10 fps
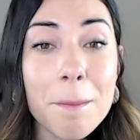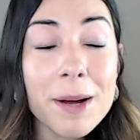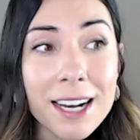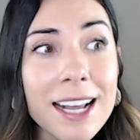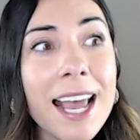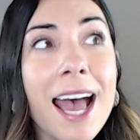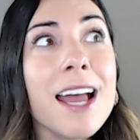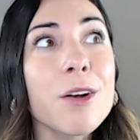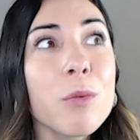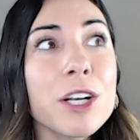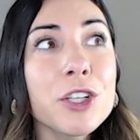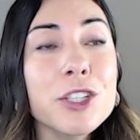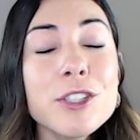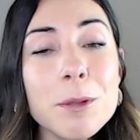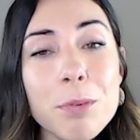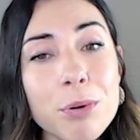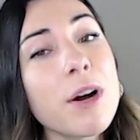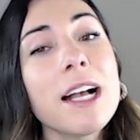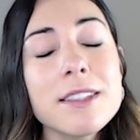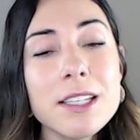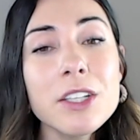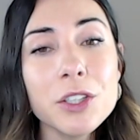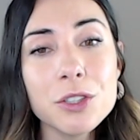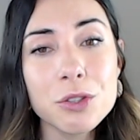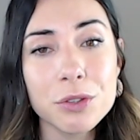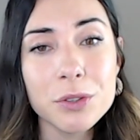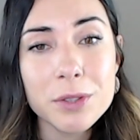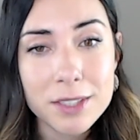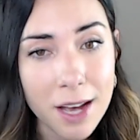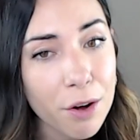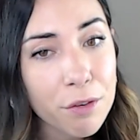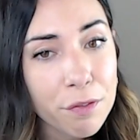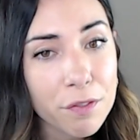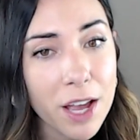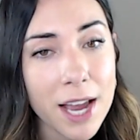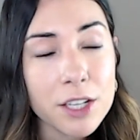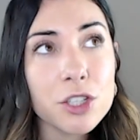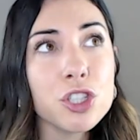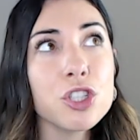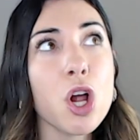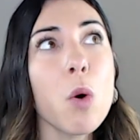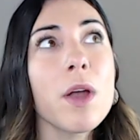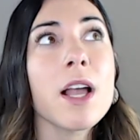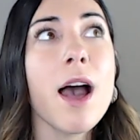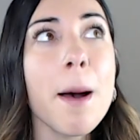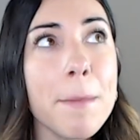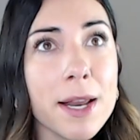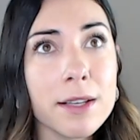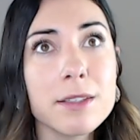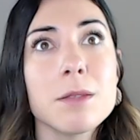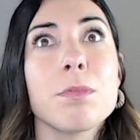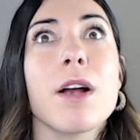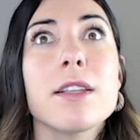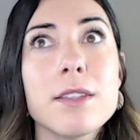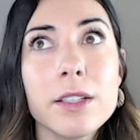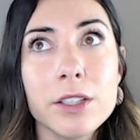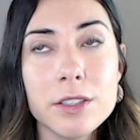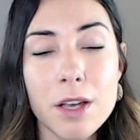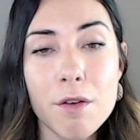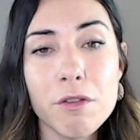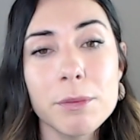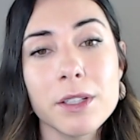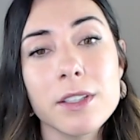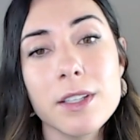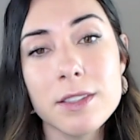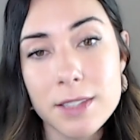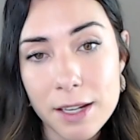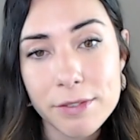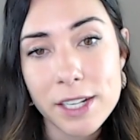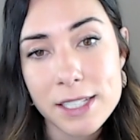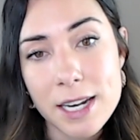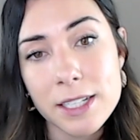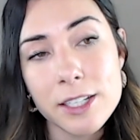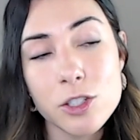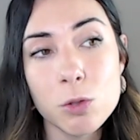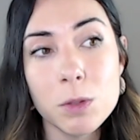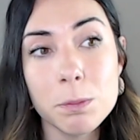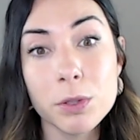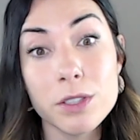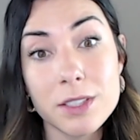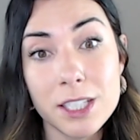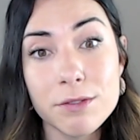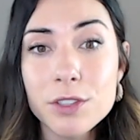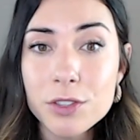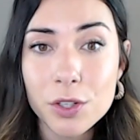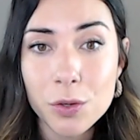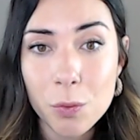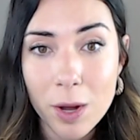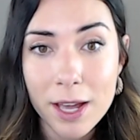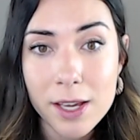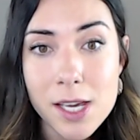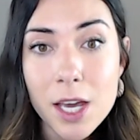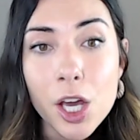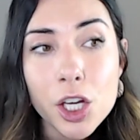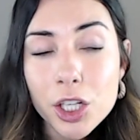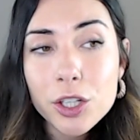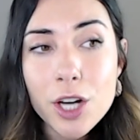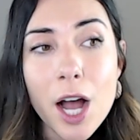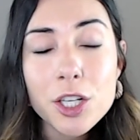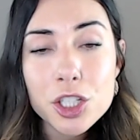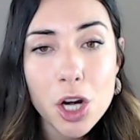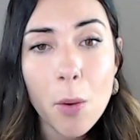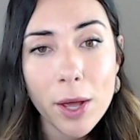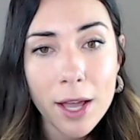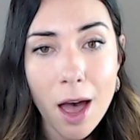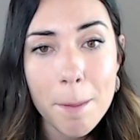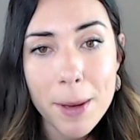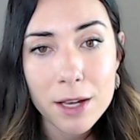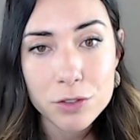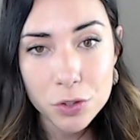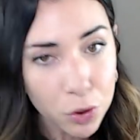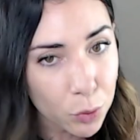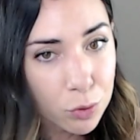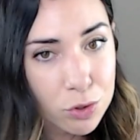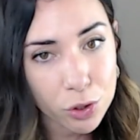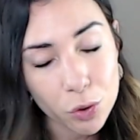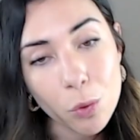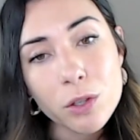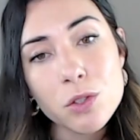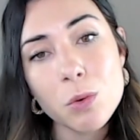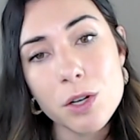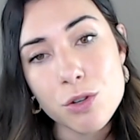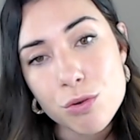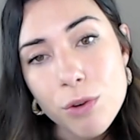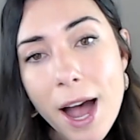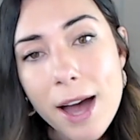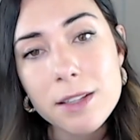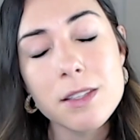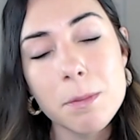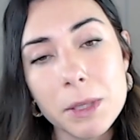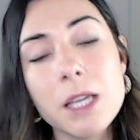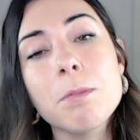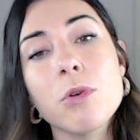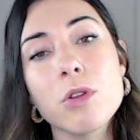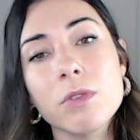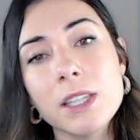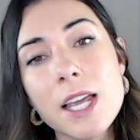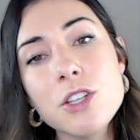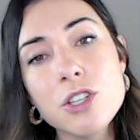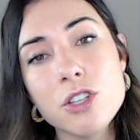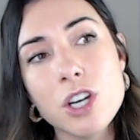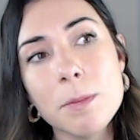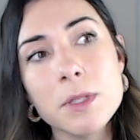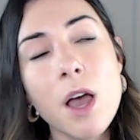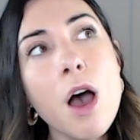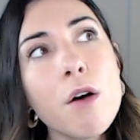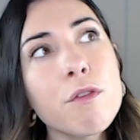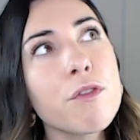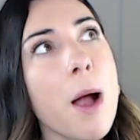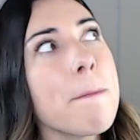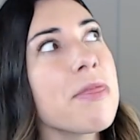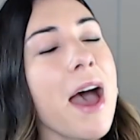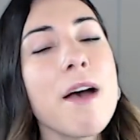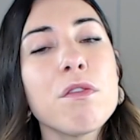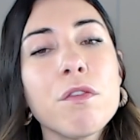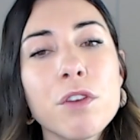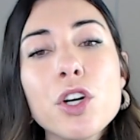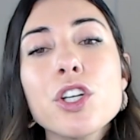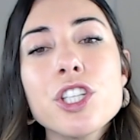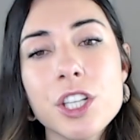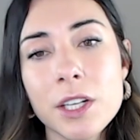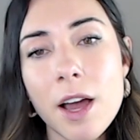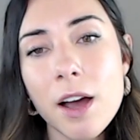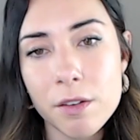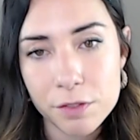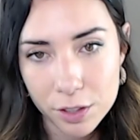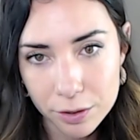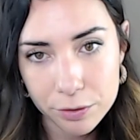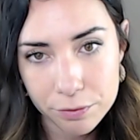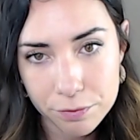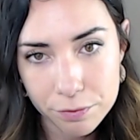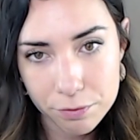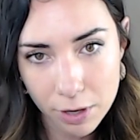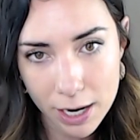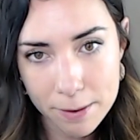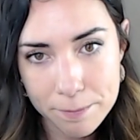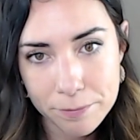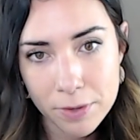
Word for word: But again, when you're suppressing your true self and showing up and expressing yourself from your safety identity to be perceived a certain way, you're not showing up as you. So you're going to attract the people, the relationships from that version of you, right?